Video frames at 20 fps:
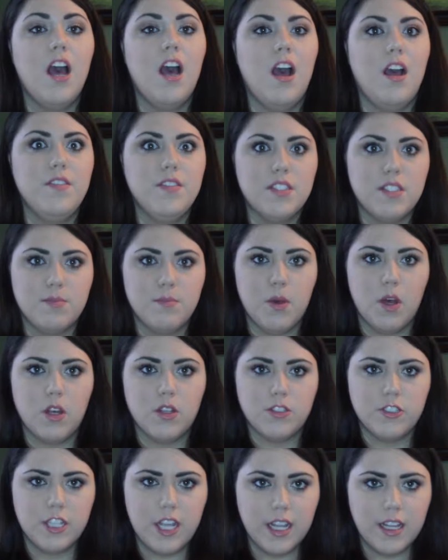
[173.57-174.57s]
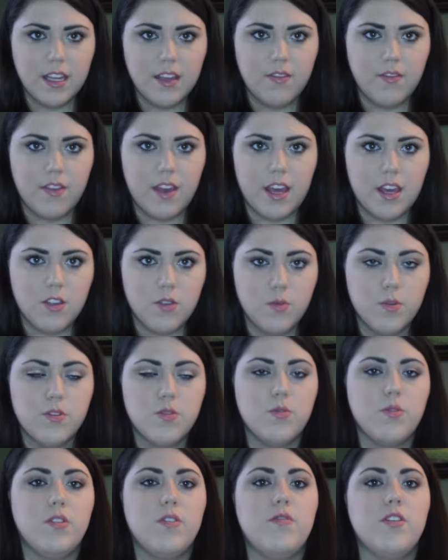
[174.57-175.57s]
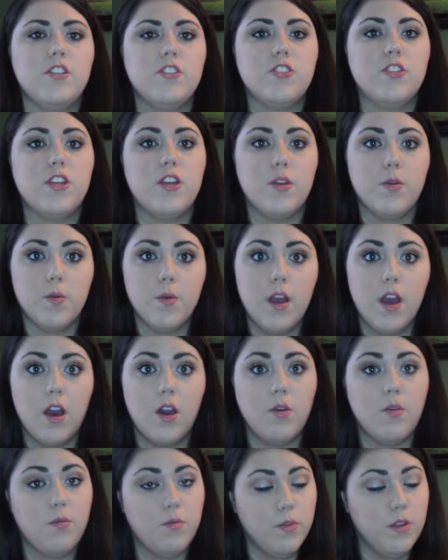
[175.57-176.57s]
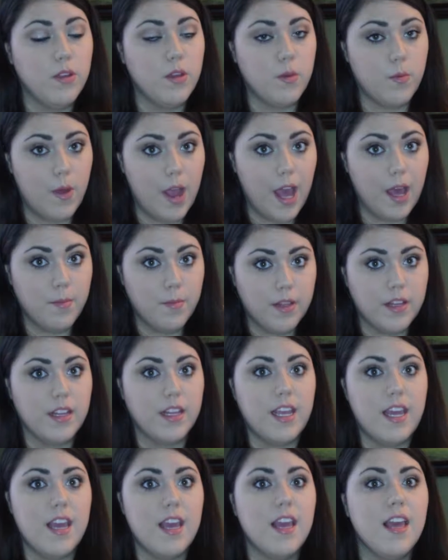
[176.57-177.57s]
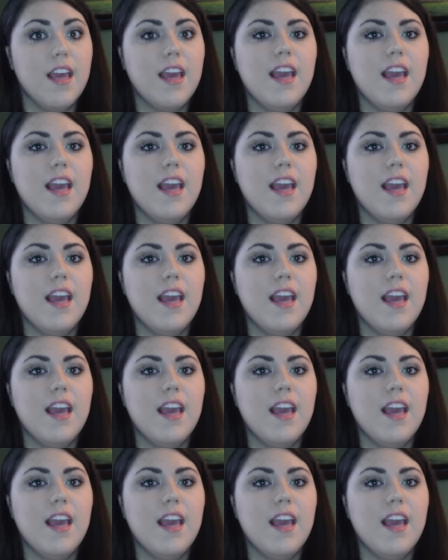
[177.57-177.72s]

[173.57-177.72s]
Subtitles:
of small jellyfish, which will eventually grow really rapidly